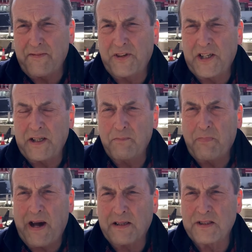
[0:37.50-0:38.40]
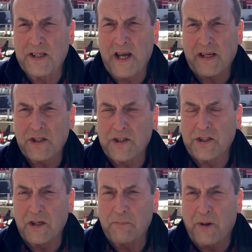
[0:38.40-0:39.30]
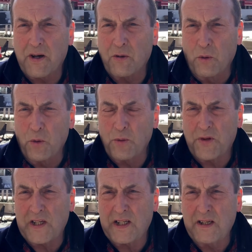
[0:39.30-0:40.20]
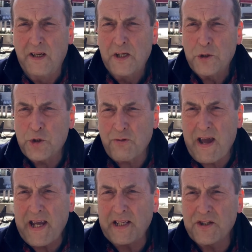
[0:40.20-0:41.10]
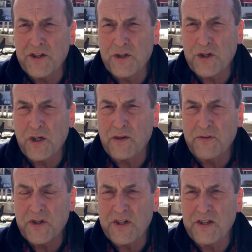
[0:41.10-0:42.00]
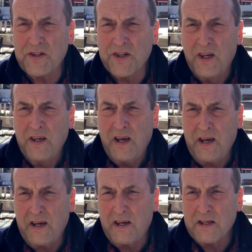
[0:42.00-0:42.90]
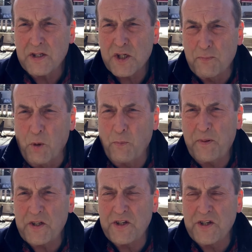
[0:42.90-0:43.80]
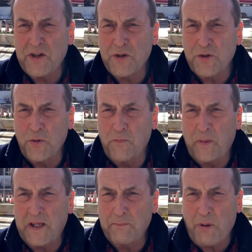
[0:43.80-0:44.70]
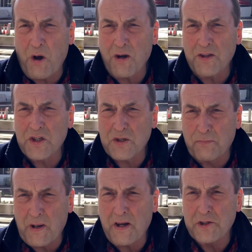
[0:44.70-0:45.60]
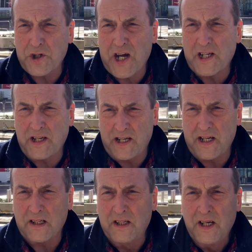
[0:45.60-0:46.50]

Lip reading: having an impact in Exeter by all the trades and services, small businesses who've been part of the supply chain here